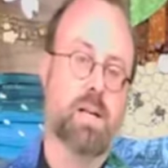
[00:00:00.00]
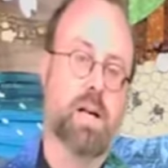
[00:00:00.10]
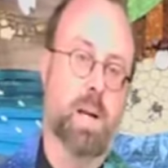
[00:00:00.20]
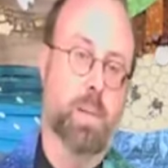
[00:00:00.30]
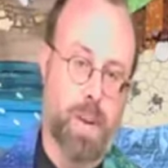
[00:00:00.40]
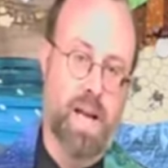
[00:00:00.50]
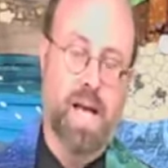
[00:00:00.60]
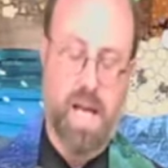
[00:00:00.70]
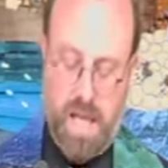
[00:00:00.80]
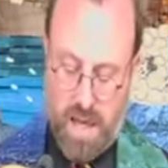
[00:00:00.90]
And
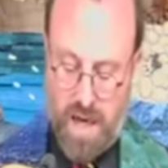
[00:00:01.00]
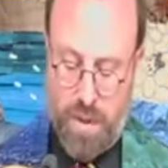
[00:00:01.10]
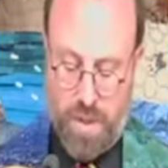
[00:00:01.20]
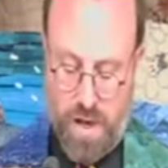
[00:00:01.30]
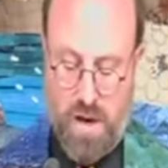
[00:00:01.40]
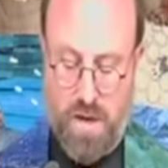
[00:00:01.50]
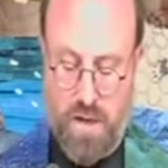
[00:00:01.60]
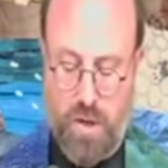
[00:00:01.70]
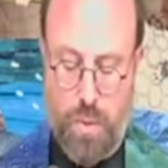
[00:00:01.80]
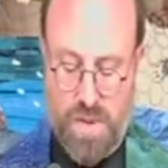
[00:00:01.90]
play, I would
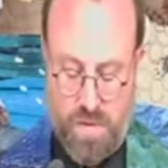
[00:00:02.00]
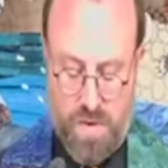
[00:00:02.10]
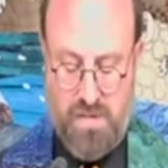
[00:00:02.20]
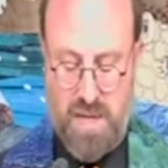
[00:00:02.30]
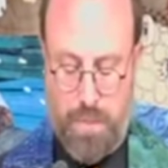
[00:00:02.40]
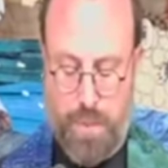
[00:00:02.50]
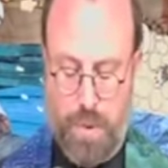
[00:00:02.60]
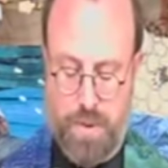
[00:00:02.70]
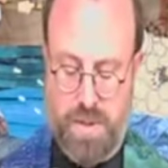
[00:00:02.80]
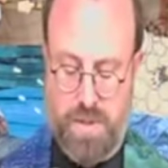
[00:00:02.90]
argue, was very
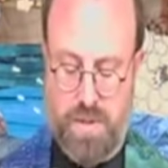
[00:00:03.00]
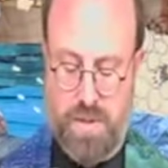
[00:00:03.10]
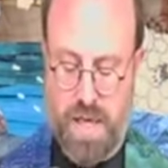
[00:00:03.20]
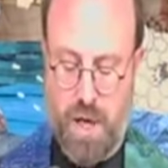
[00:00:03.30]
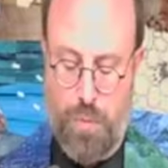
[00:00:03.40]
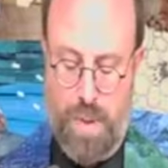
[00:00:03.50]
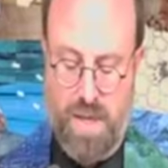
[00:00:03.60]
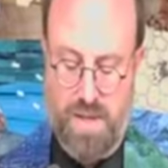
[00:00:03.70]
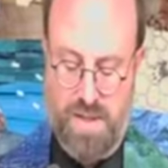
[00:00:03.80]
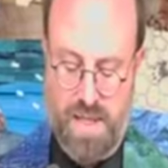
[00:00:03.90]
important in helping
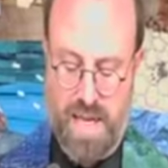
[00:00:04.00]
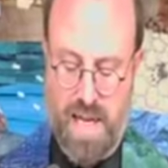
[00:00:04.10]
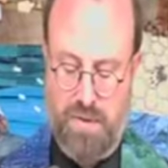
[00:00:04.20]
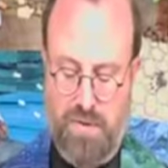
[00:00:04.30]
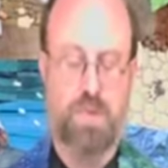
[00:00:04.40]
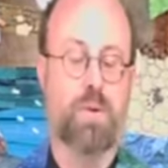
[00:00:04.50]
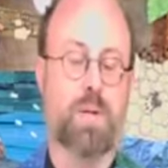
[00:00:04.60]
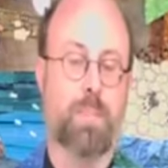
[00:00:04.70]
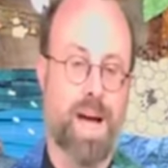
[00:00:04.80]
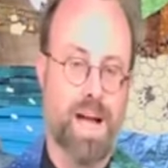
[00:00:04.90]
us to get through
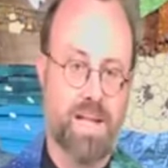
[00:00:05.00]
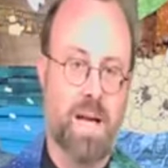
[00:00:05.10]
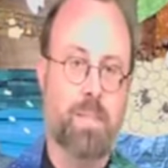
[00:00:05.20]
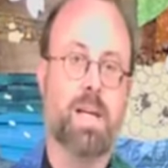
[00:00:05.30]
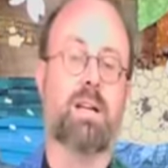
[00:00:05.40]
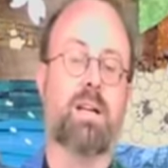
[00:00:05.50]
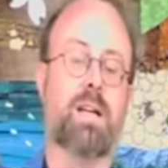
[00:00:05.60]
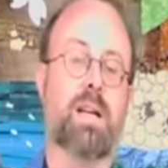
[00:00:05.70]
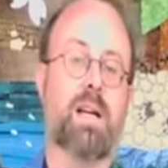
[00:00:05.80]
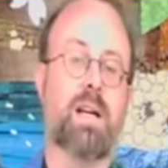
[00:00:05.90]
the pandemic
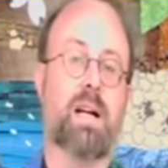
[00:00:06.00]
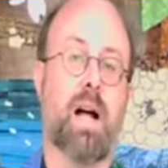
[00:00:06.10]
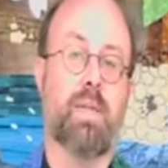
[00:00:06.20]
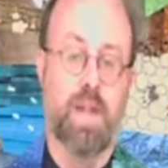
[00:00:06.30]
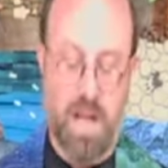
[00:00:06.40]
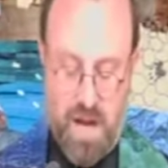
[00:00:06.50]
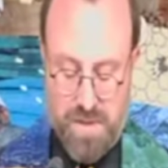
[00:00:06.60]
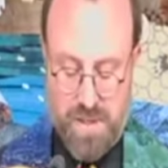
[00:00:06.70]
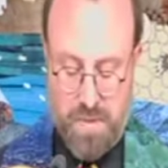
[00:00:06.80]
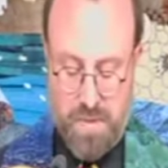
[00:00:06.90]
and the
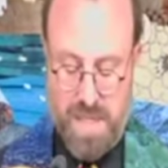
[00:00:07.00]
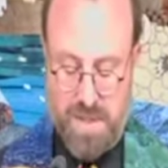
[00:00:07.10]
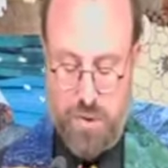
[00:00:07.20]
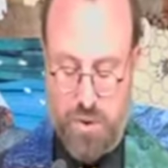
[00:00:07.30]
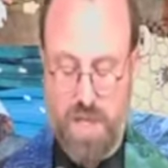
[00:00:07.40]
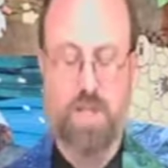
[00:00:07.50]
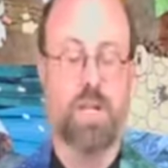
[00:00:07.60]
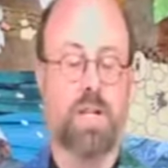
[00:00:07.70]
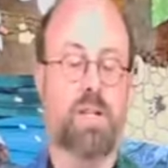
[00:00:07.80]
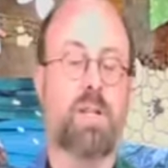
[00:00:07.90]
last
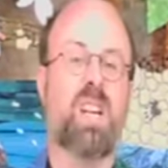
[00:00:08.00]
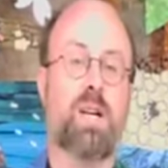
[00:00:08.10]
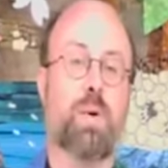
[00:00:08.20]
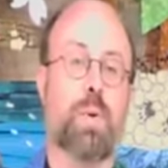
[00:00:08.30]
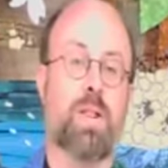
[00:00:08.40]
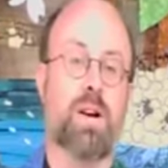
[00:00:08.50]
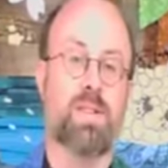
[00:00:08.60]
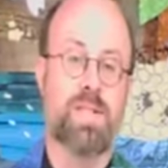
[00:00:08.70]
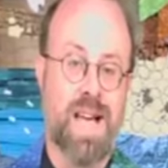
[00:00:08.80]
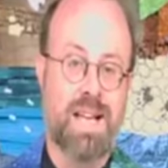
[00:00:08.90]
administration with our
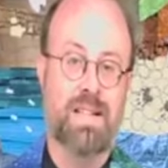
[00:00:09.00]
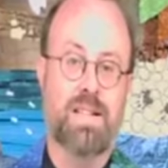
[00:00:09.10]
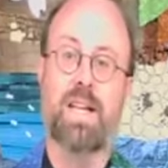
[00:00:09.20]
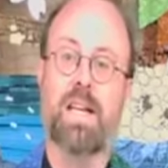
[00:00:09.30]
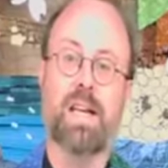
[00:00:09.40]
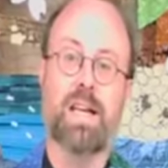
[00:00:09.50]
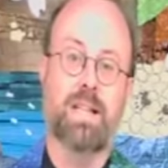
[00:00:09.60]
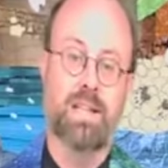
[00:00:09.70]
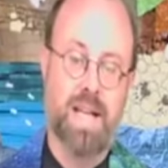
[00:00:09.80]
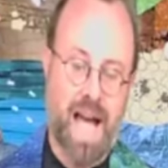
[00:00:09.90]
sanity
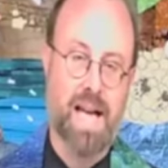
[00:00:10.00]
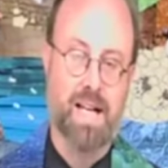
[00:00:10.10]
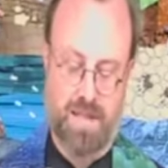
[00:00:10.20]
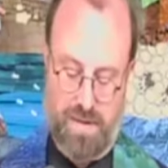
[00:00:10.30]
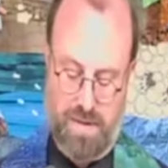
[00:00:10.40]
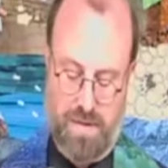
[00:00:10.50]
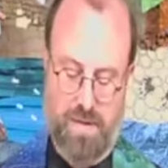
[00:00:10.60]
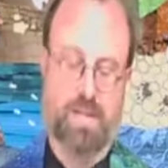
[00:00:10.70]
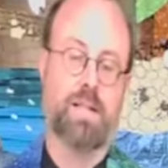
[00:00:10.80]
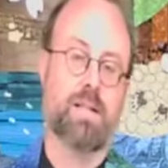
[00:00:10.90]
intact,
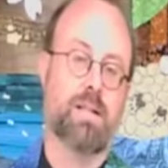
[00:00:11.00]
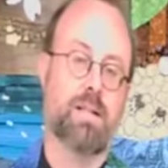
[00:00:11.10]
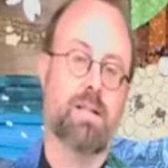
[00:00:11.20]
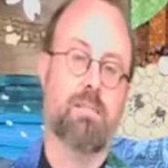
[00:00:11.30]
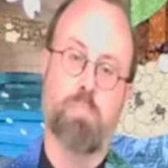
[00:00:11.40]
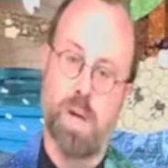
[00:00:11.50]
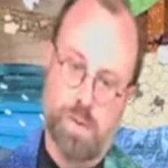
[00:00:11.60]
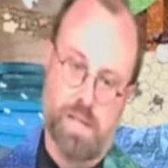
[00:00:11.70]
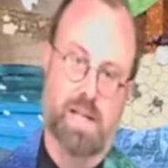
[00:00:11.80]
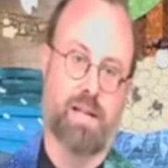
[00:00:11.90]

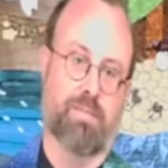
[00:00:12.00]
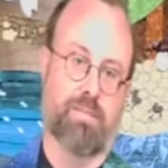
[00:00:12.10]
mostly.